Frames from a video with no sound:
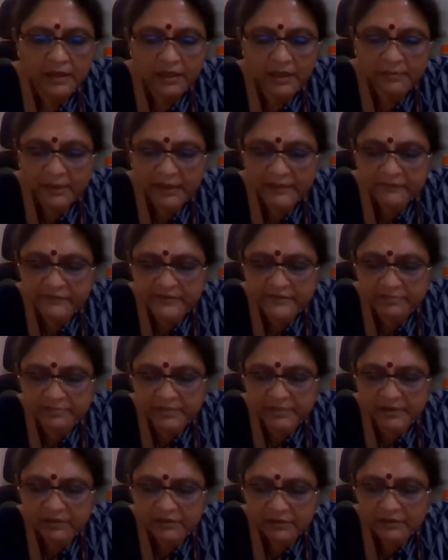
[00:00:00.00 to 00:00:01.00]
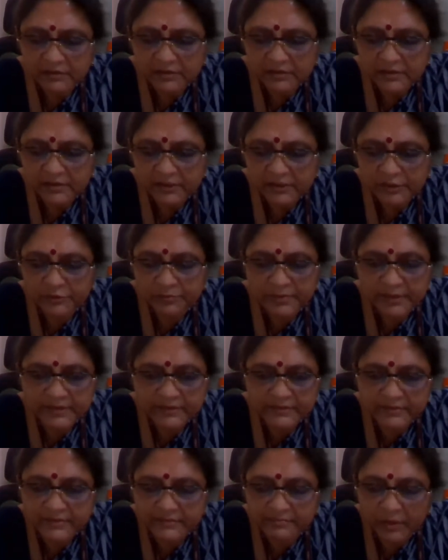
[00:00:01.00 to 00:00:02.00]
am I visible? Can you
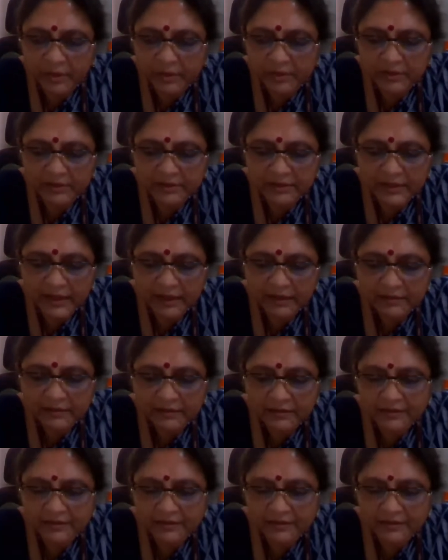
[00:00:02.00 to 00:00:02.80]
please respond? Yes, yes, that? we